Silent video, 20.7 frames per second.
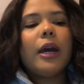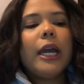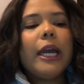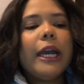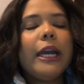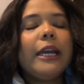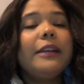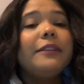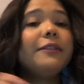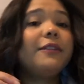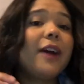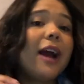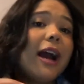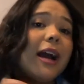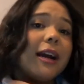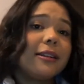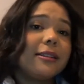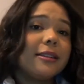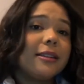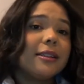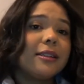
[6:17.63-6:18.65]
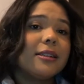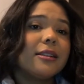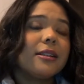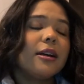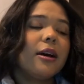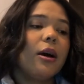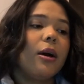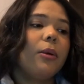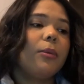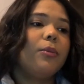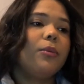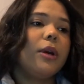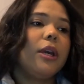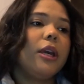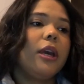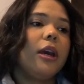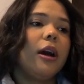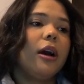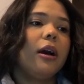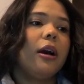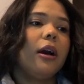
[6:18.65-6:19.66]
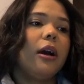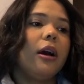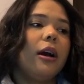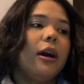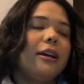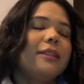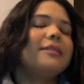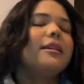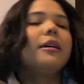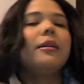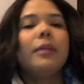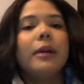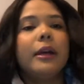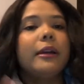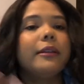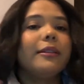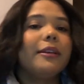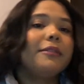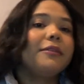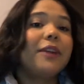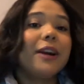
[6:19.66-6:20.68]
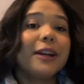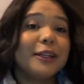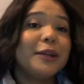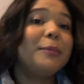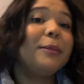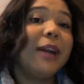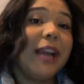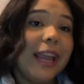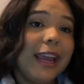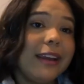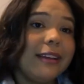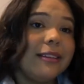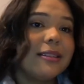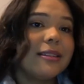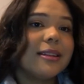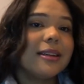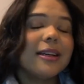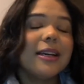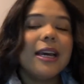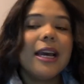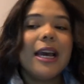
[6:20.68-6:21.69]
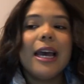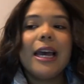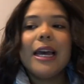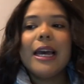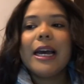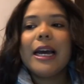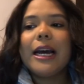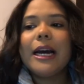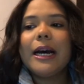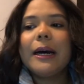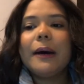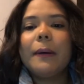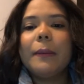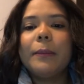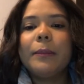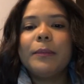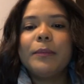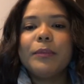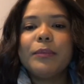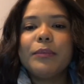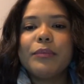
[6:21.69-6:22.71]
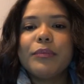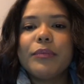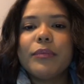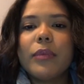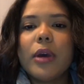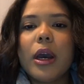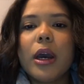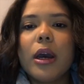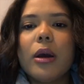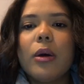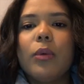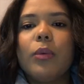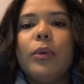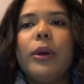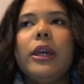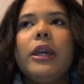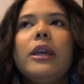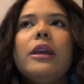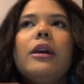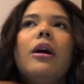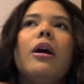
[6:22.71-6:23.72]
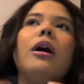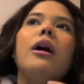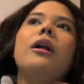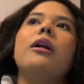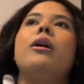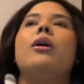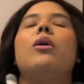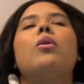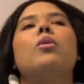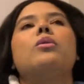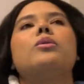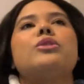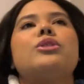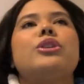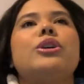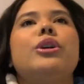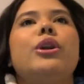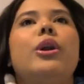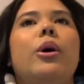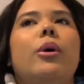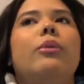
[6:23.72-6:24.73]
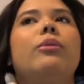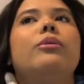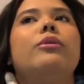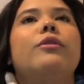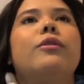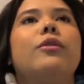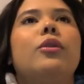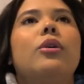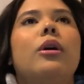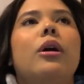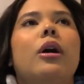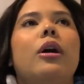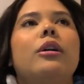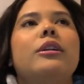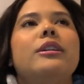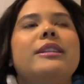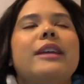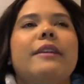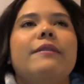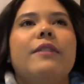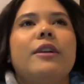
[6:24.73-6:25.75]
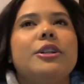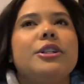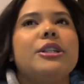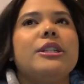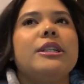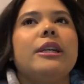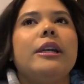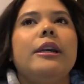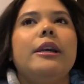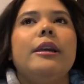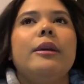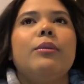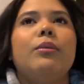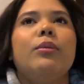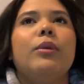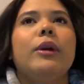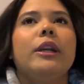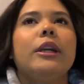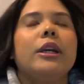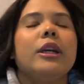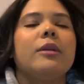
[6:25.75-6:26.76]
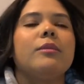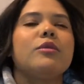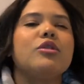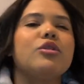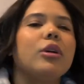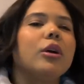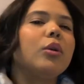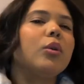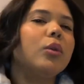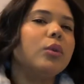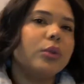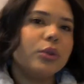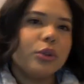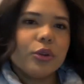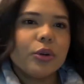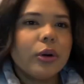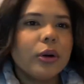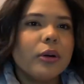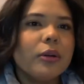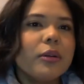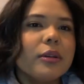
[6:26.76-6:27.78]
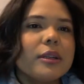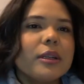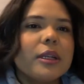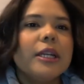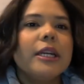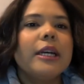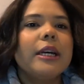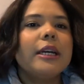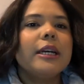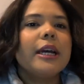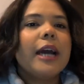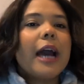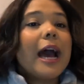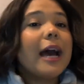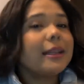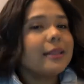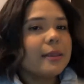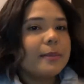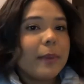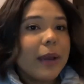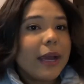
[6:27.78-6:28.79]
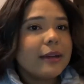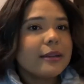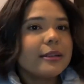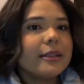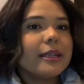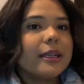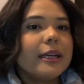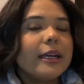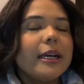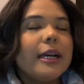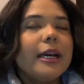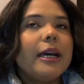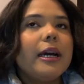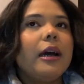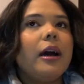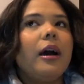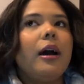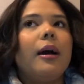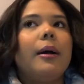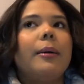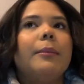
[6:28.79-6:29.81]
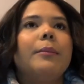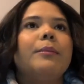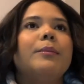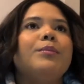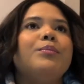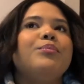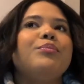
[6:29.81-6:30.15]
eight fact we are as a the fact number eight um, we are also known for our diversity when it comes to our cultural aspect um,